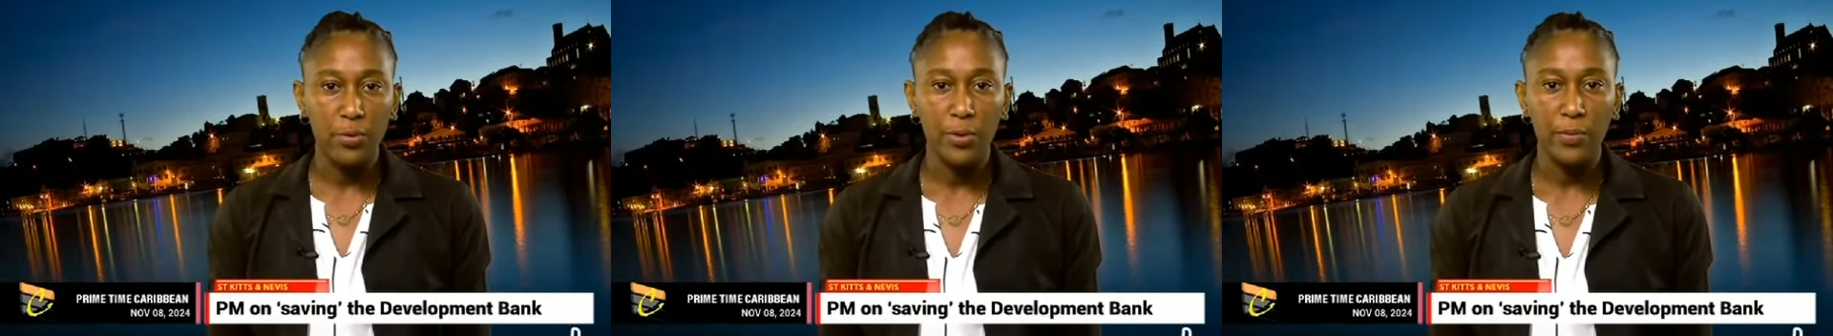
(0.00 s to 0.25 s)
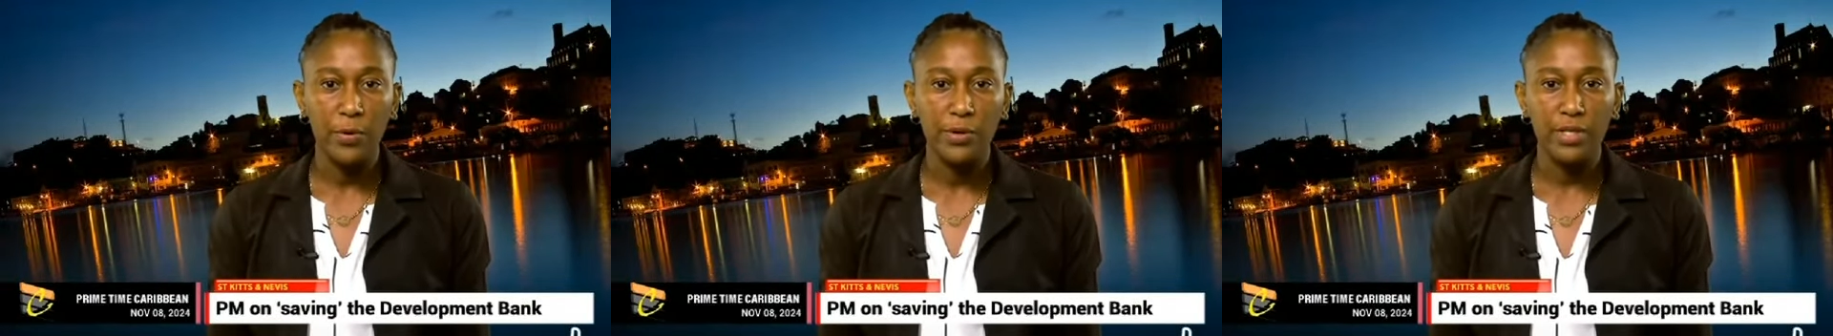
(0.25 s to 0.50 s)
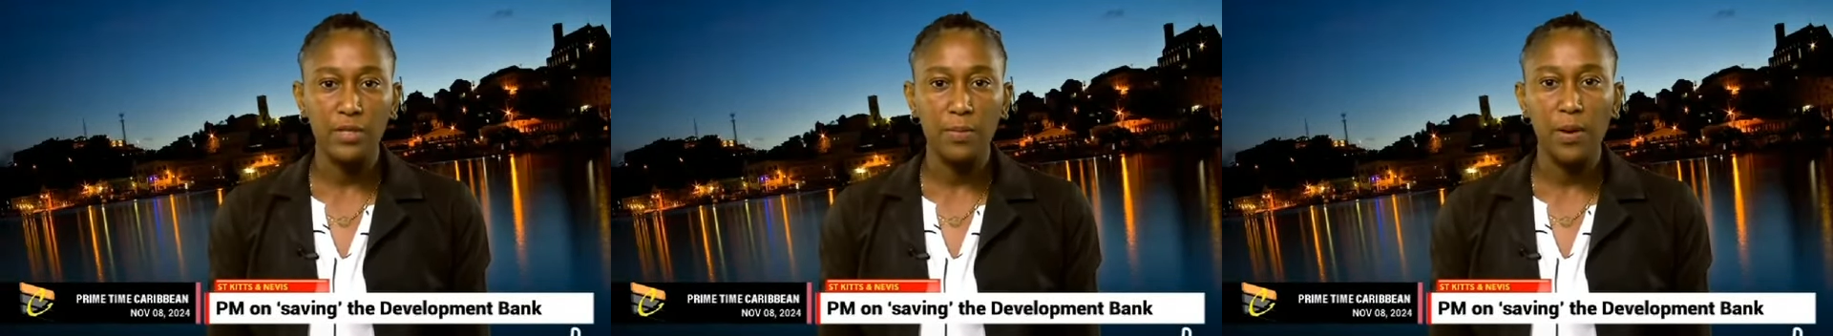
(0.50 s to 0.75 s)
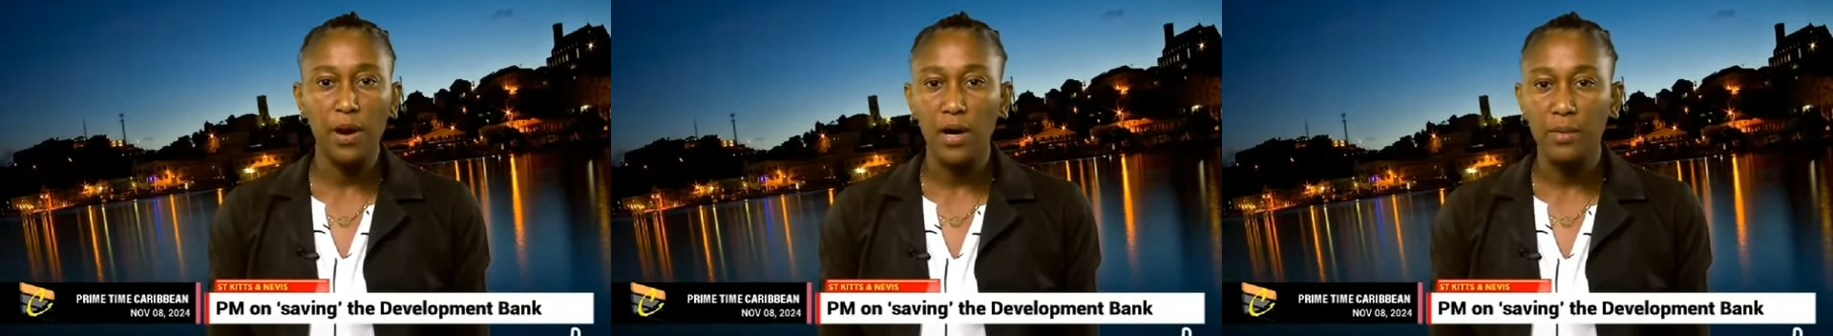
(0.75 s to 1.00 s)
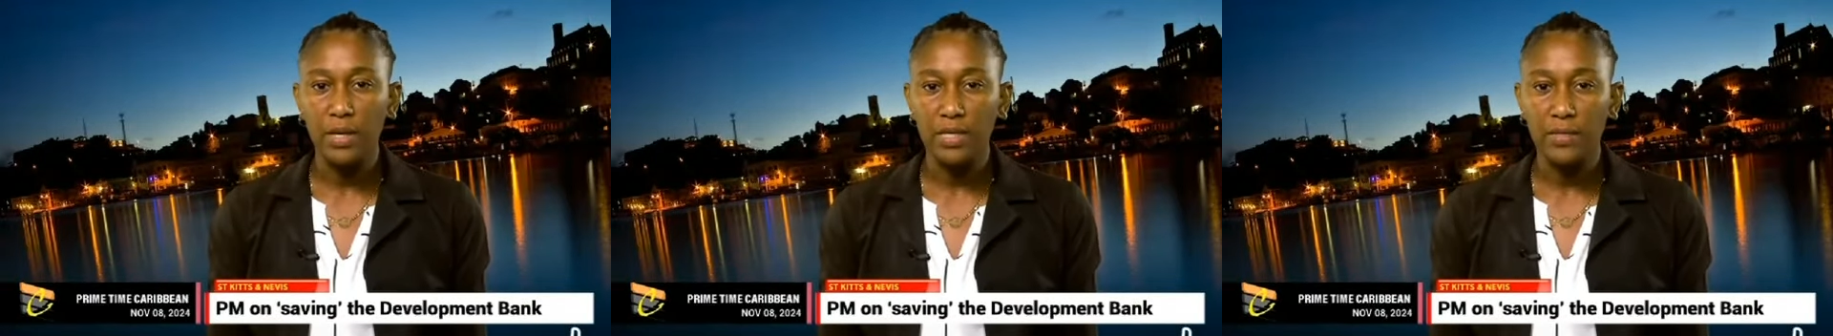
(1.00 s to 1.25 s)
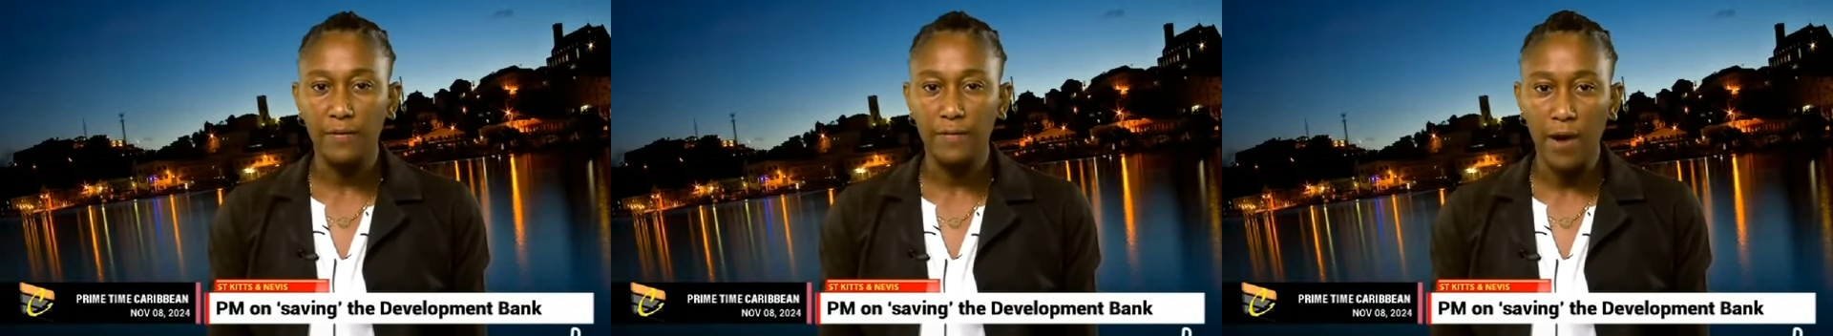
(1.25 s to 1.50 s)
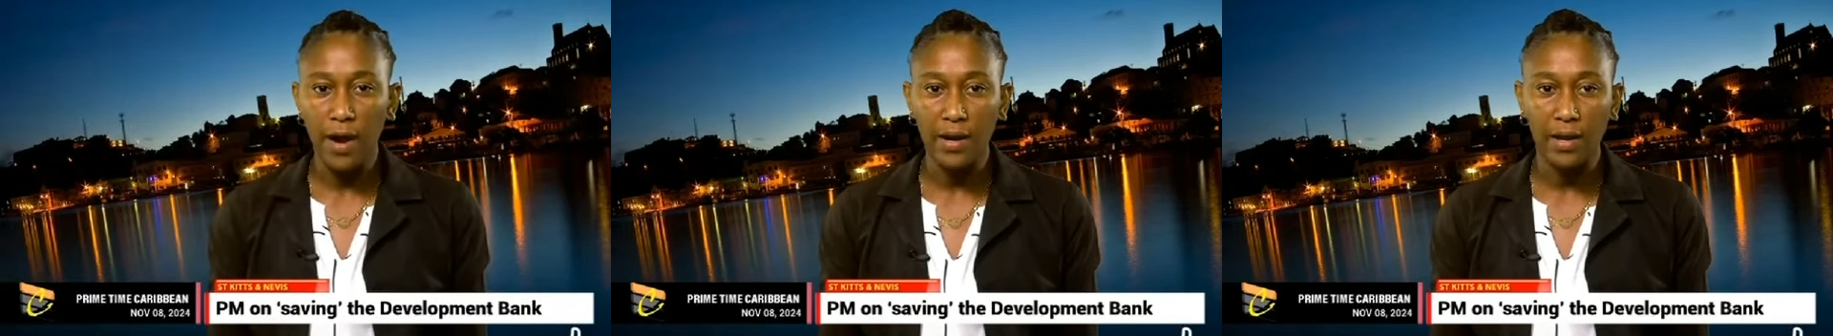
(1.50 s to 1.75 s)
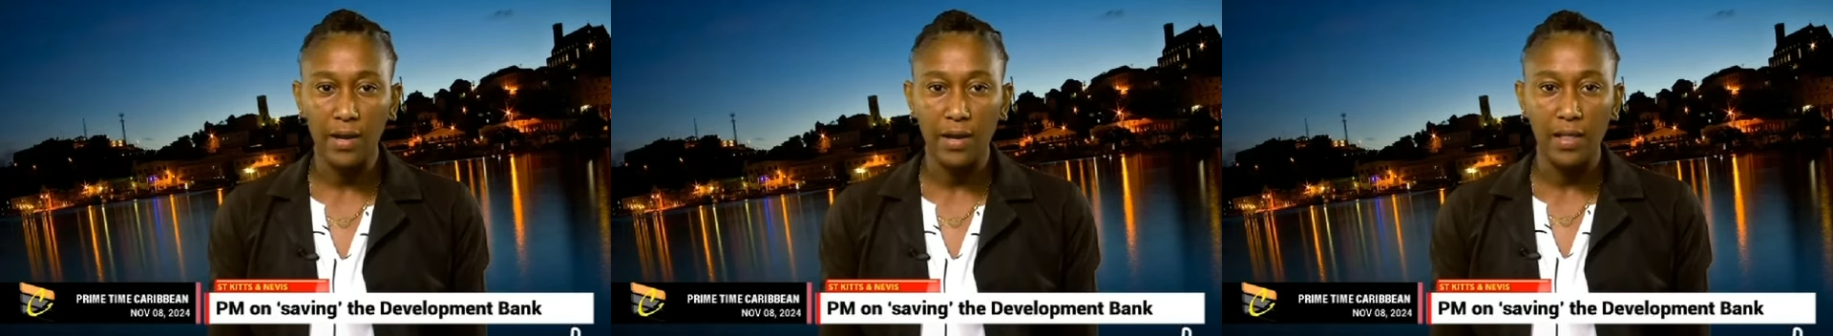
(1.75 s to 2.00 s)
reported to Parliament
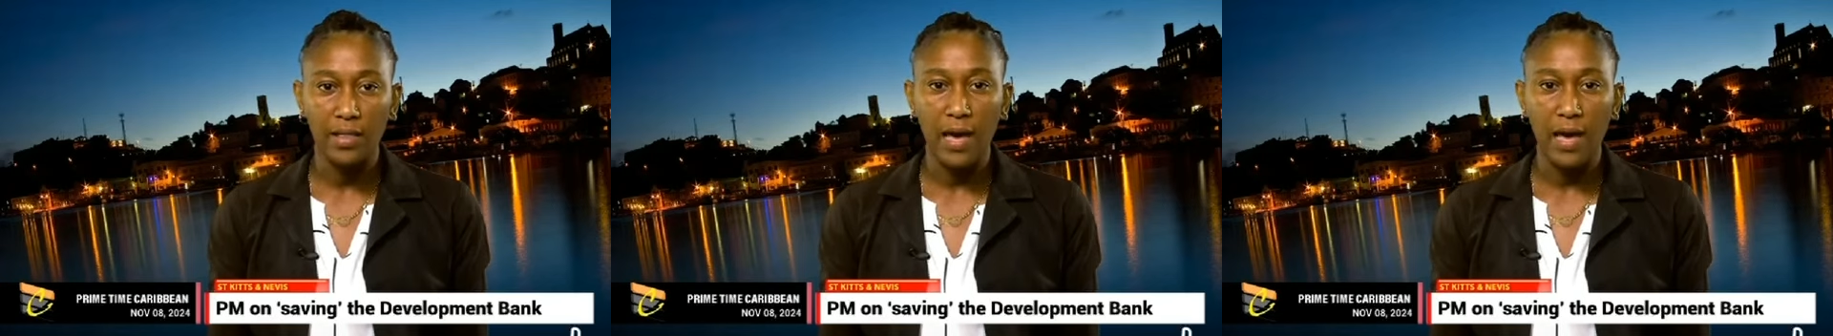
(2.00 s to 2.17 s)
Friday